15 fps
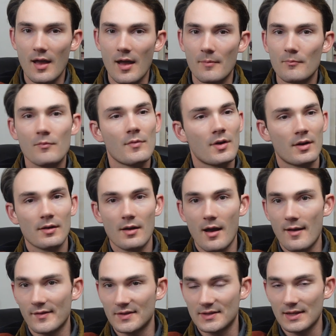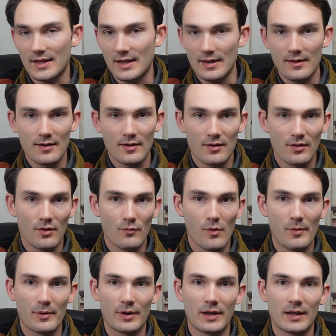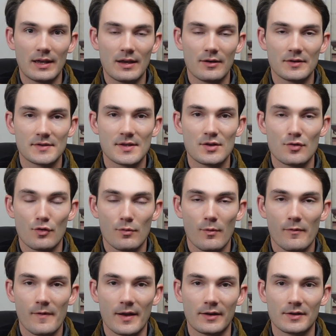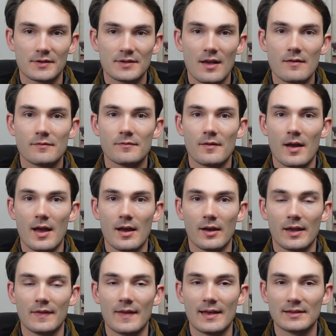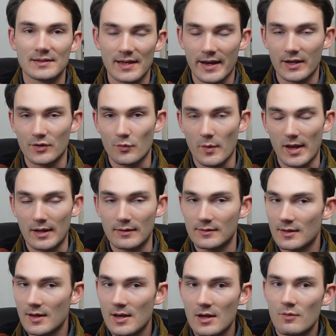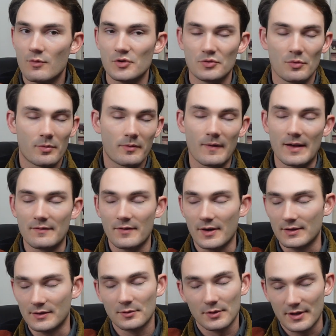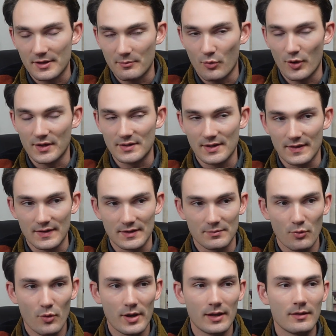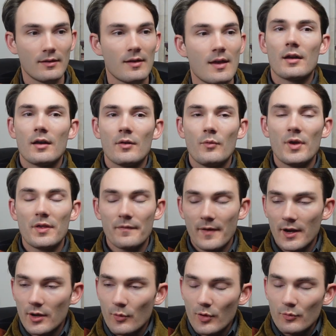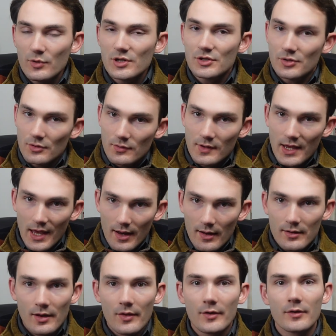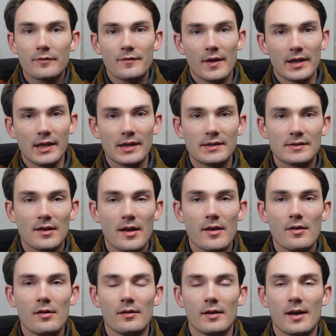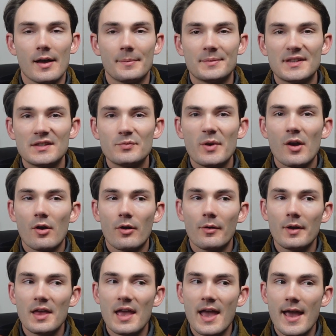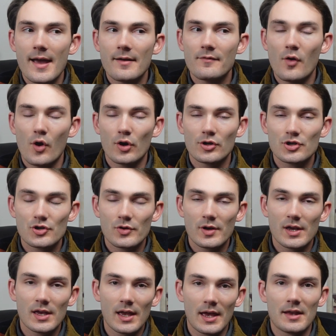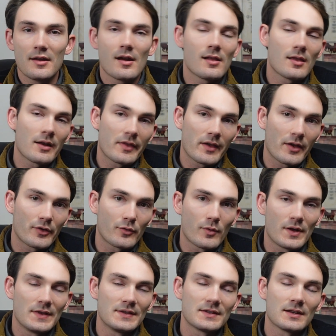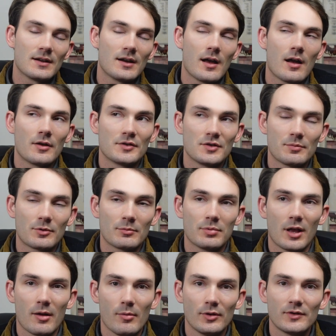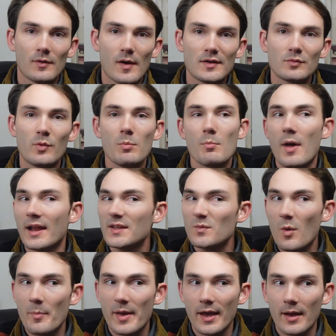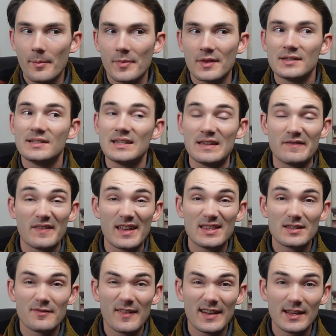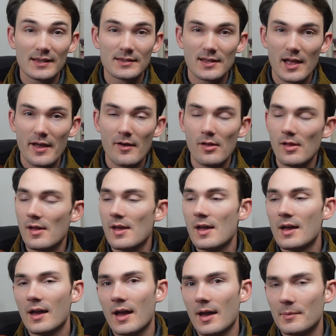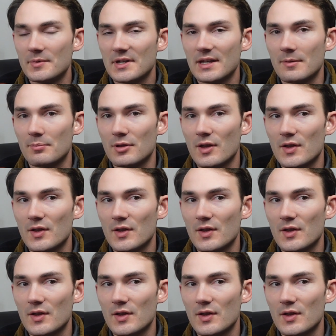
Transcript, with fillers: Um, obviously, what we were getting here is the normal fighter stuff, uh, getting that second wind, which will provide very little hit points at this point with Fighter 1, we do get another fighting style. Um, since we already have archery and not a lot of the other ones uh, are super applicable to us, we might as well pick up the defense fighting style um, to get a